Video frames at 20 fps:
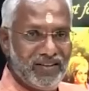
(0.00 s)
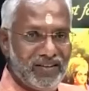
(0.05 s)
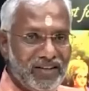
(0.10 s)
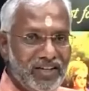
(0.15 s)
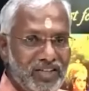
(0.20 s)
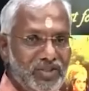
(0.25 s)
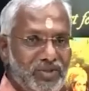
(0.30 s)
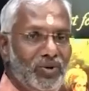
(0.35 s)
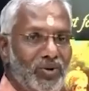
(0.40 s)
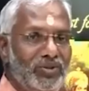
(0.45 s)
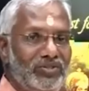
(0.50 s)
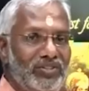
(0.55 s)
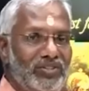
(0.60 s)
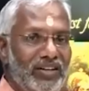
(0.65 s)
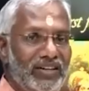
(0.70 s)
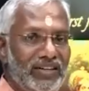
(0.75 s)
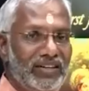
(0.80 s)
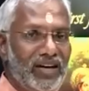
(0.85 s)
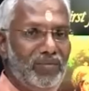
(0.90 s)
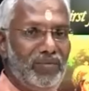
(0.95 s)
It shows
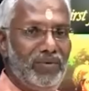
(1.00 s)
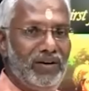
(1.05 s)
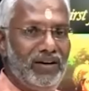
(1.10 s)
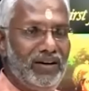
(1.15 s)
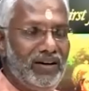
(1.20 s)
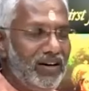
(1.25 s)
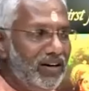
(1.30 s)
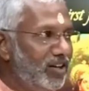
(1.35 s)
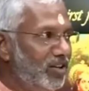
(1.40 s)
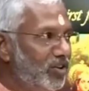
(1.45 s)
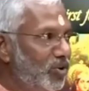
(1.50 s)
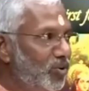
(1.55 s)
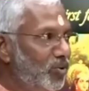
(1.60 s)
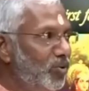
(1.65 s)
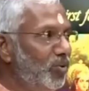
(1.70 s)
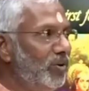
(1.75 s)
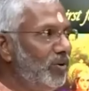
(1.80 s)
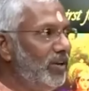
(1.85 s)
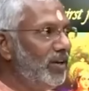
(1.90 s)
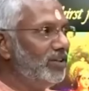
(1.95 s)
that Rama had
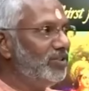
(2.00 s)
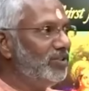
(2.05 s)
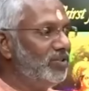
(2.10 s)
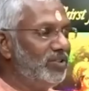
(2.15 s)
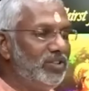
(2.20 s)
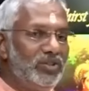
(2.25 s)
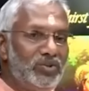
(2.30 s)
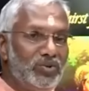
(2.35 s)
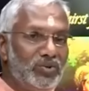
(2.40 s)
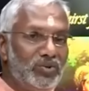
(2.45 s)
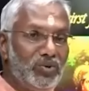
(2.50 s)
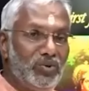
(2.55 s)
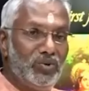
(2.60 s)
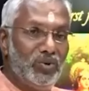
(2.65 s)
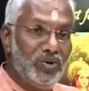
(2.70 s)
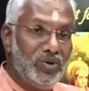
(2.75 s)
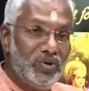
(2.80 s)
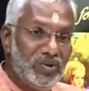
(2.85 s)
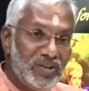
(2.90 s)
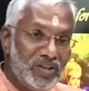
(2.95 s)
curiosity to
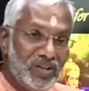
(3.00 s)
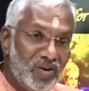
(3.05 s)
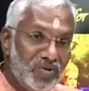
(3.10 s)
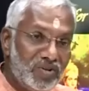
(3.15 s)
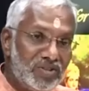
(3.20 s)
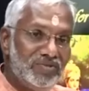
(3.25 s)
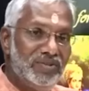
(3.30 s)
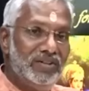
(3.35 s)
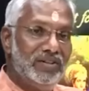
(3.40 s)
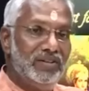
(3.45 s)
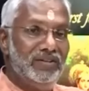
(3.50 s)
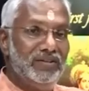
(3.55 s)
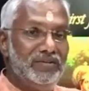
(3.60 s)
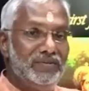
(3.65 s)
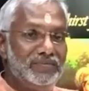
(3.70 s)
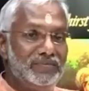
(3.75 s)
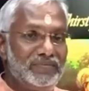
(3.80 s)
know the outer world.